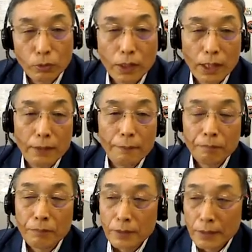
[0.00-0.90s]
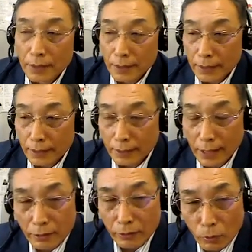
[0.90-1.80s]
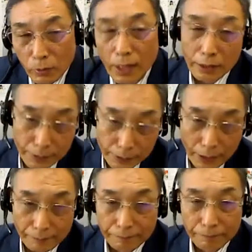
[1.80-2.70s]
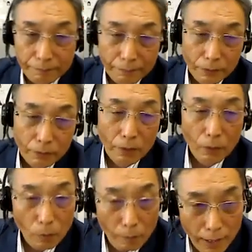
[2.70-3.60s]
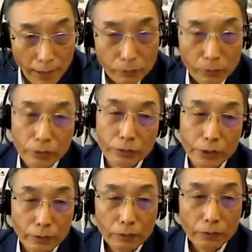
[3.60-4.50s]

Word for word: the MEXT and from uh, Africa and also Middle